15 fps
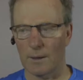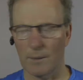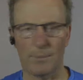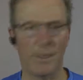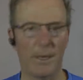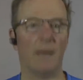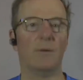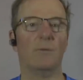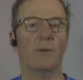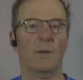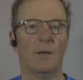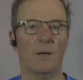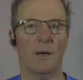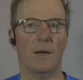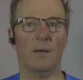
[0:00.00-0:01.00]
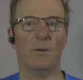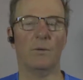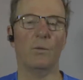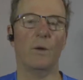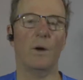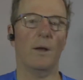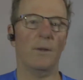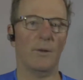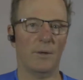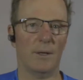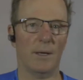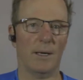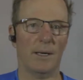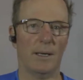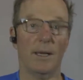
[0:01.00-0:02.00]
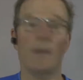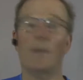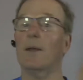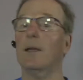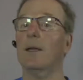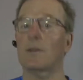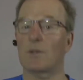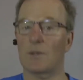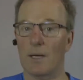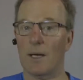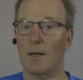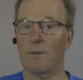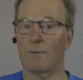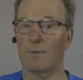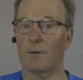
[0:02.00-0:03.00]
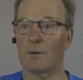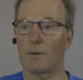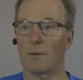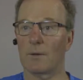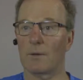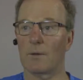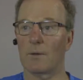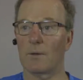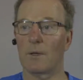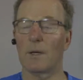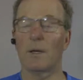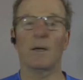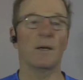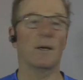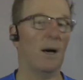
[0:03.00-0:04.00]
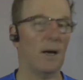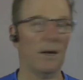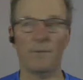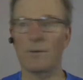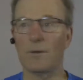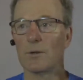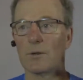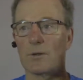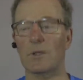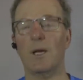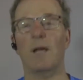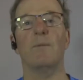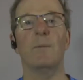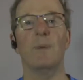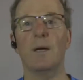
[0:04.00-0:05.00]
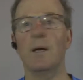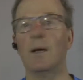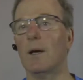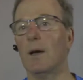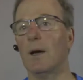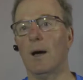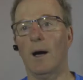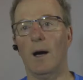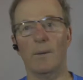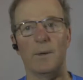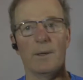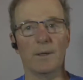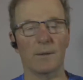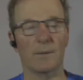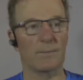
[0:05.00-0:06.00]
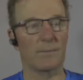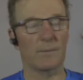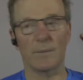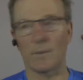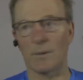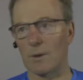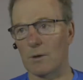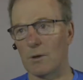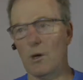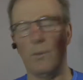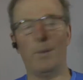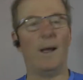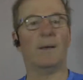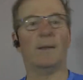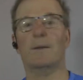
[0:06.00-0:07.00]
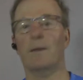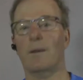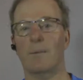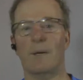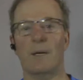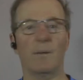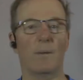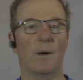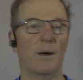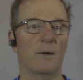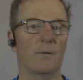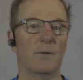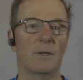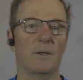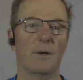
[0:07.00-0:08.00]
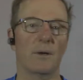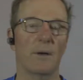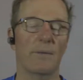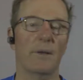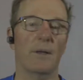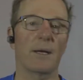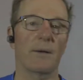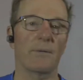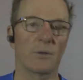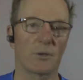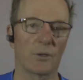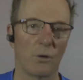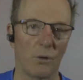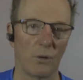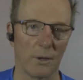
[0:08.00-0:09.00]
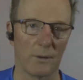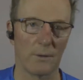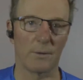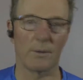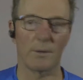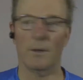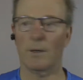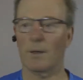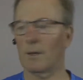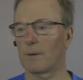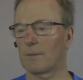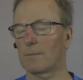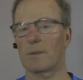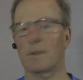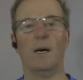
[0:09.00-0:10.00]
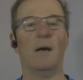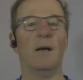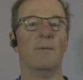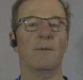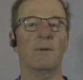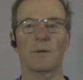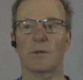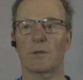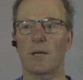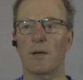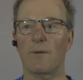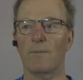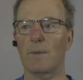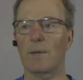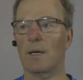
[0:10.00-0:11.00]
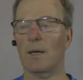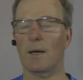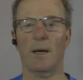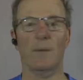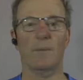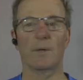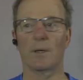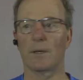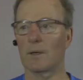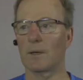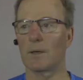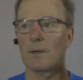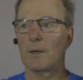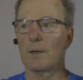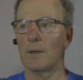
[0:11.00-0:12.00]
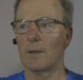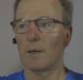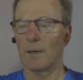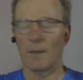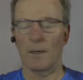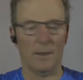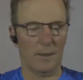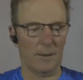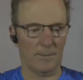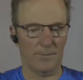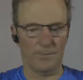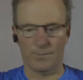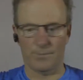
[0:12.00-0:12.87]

pact with God while they're dying and then get saved. God, if you'll save me, I'm going to go back to that mini mart and return everything I've stolen. God, if you'll save me, I'm going to